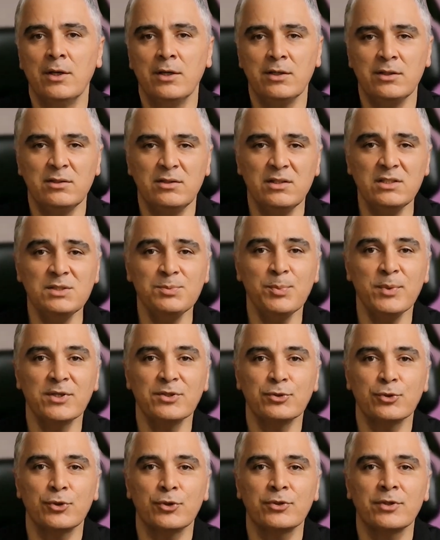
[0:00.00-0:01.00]
In this
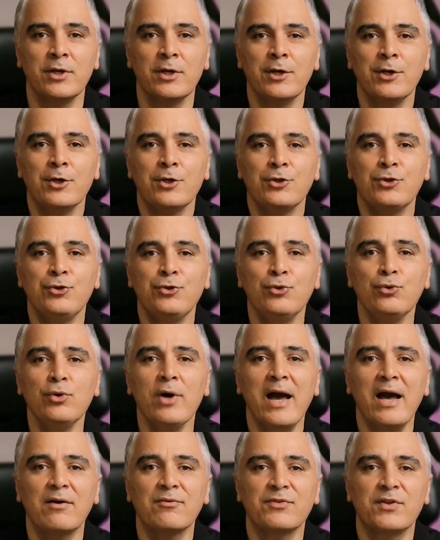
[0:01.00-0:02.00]
method, you
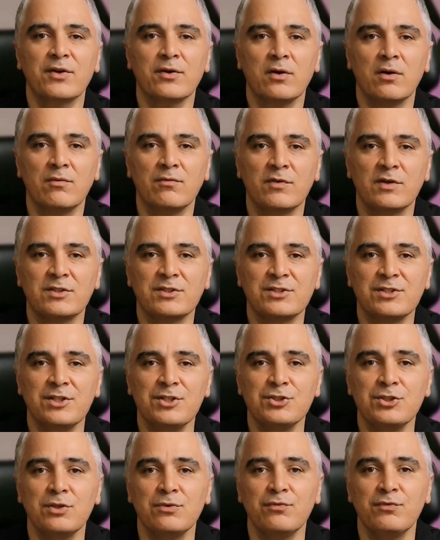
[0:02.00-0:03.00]
have the
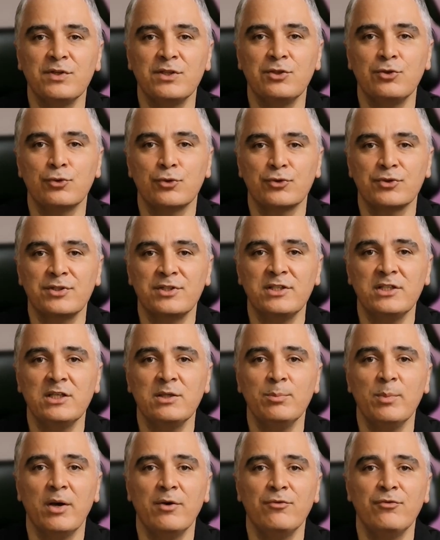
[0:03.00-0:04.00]
conversation with your
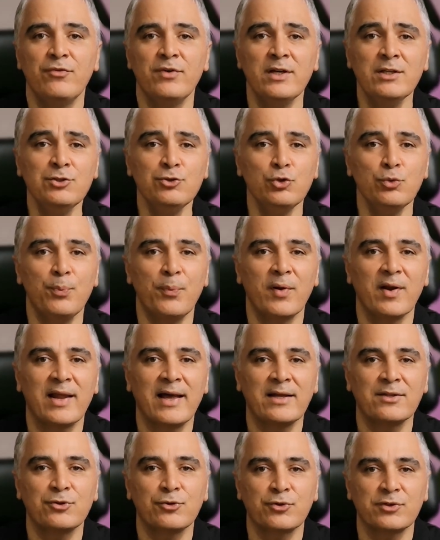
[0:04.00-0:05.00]
team when you
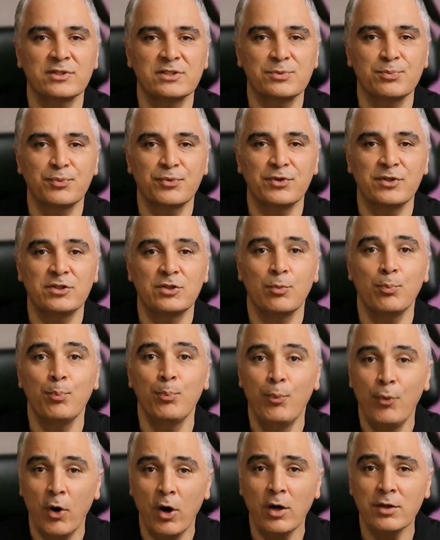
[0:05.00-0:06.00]
plan your
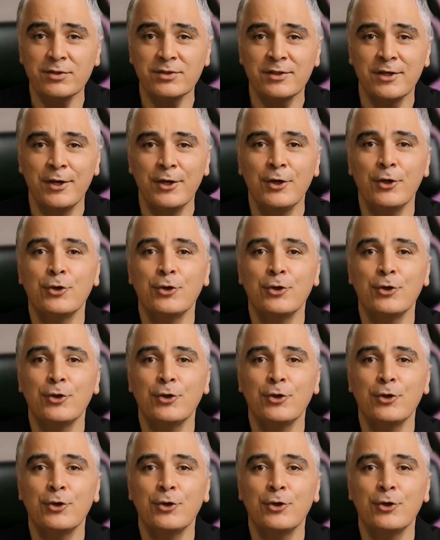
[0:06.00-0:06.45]
sprint, but